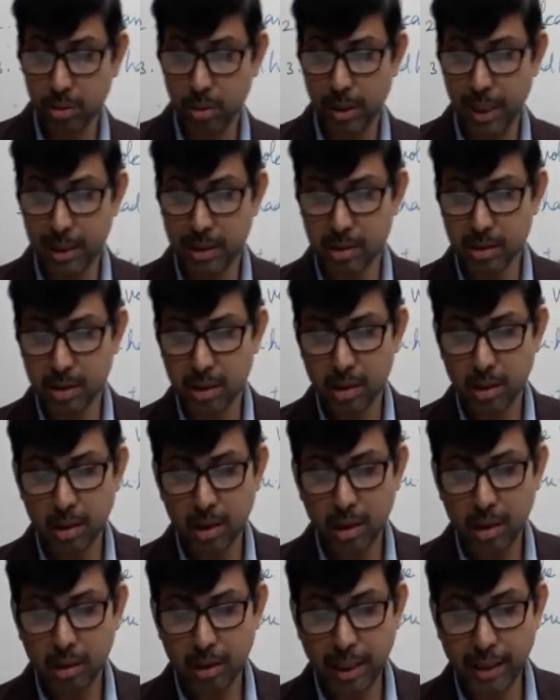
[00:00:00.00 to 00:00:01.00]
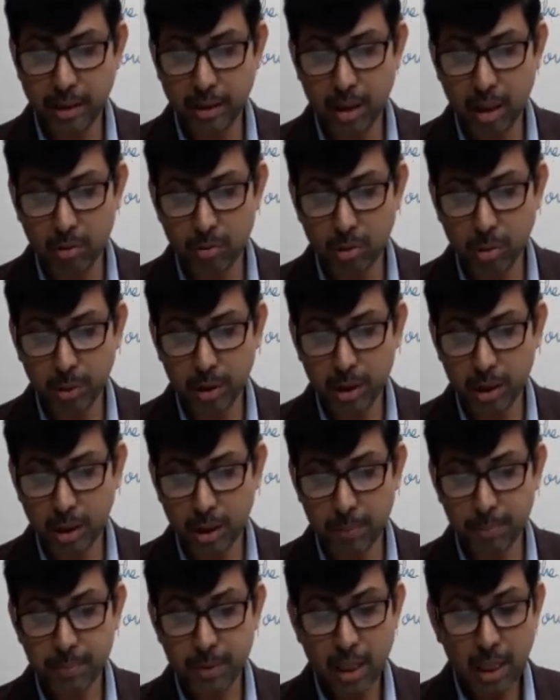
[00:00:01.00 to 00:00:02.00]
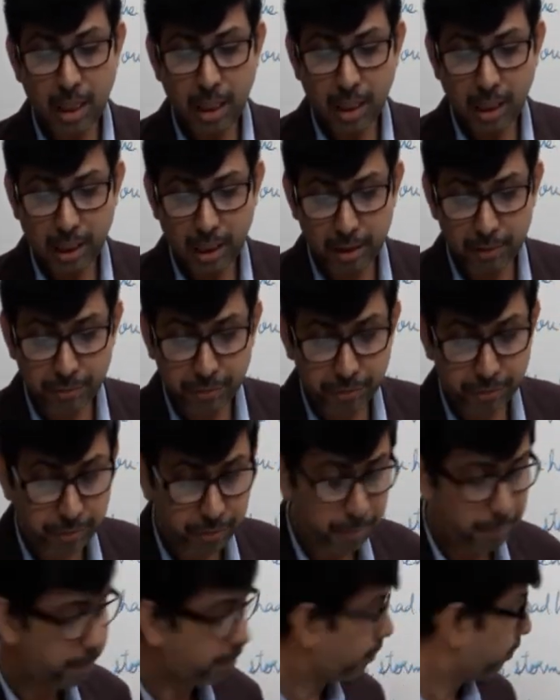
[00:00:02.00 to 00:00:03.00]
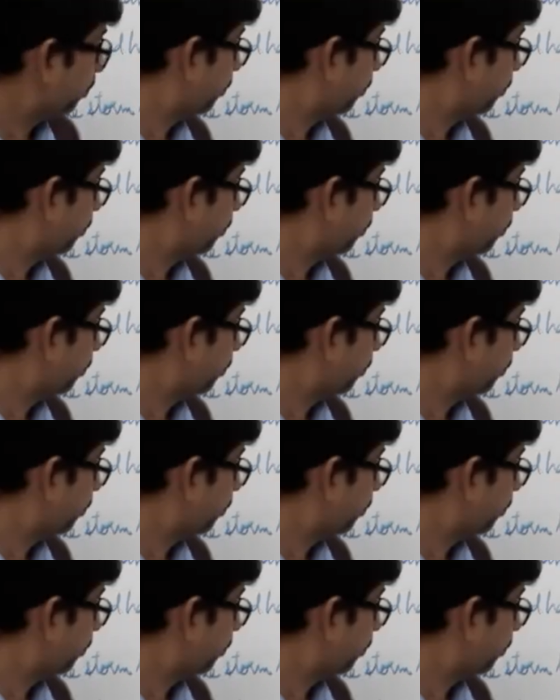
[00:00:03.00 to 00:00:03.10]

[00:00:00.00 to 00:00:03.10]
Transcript: So let's write it down over here. If